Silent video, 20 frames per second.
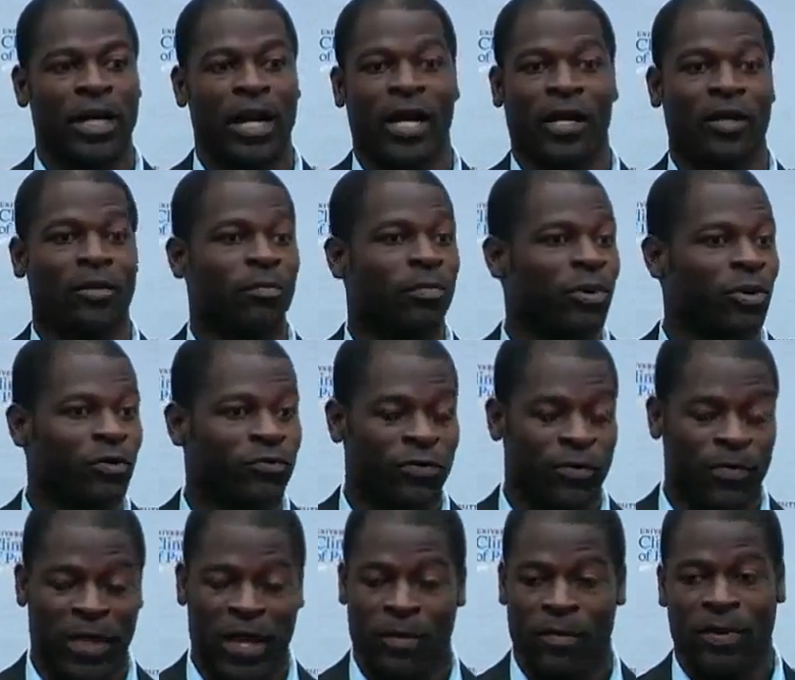And I can
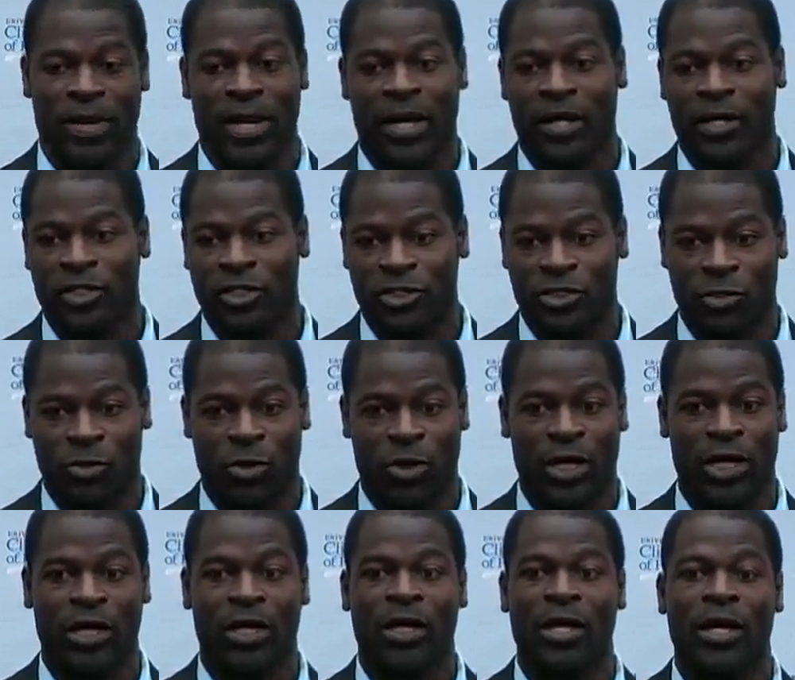pull from that pain and
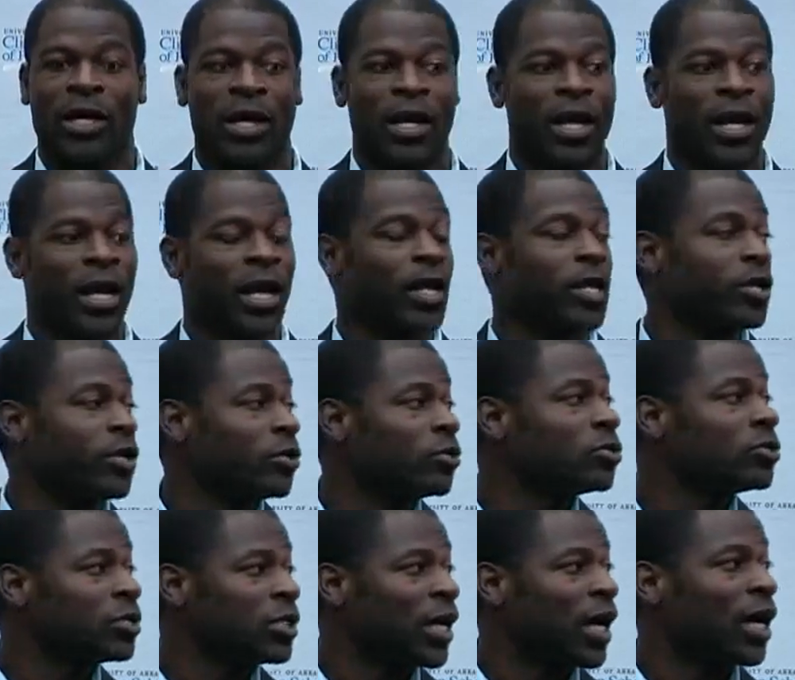joy and
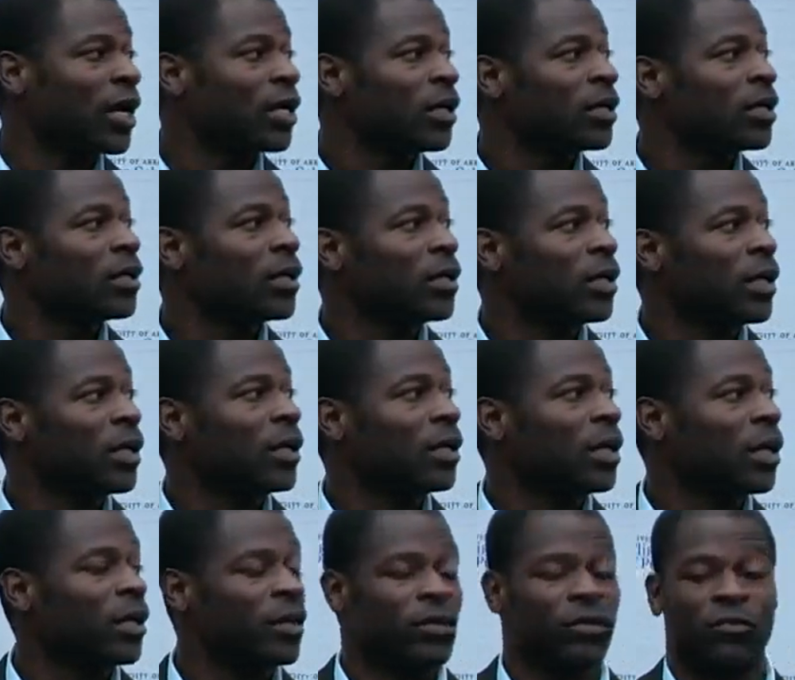use that
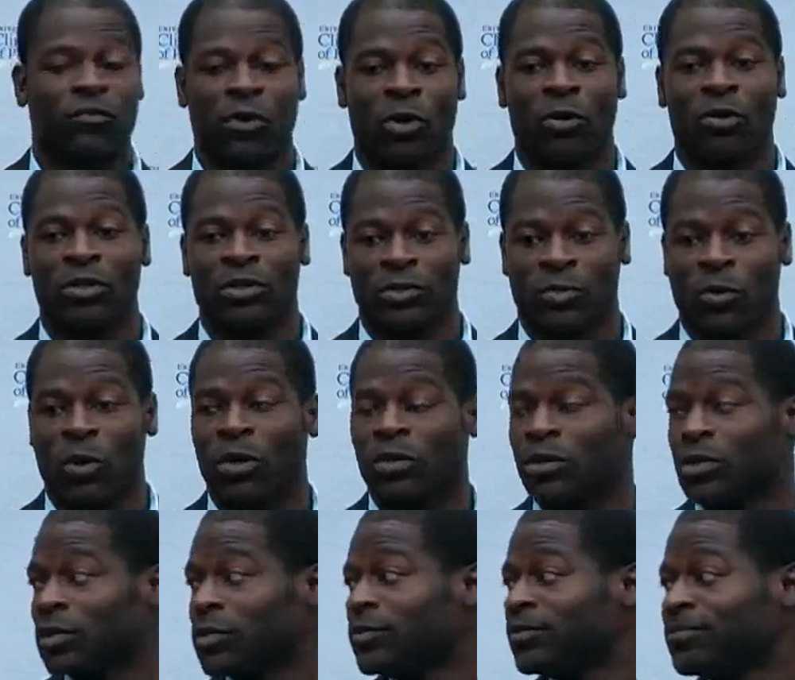in the role as
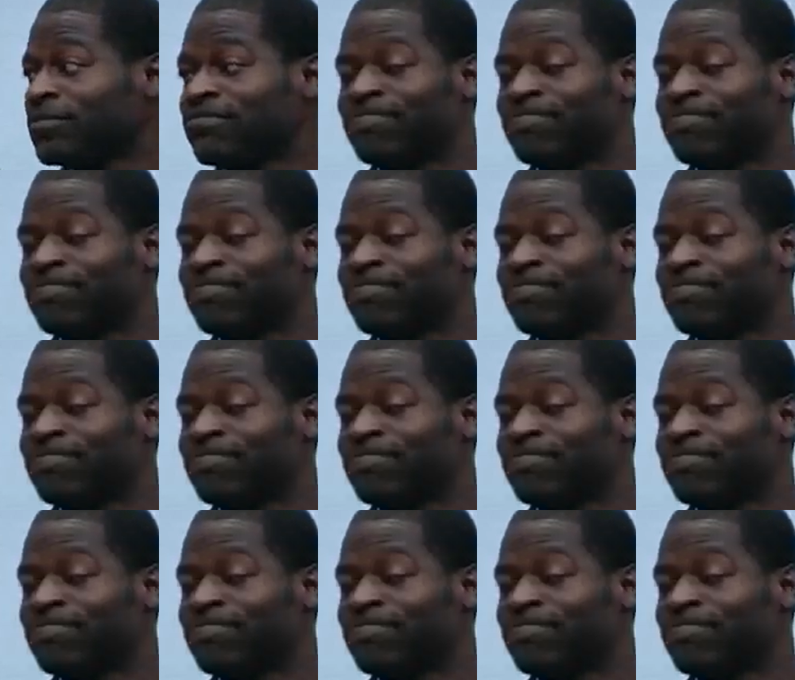Walter.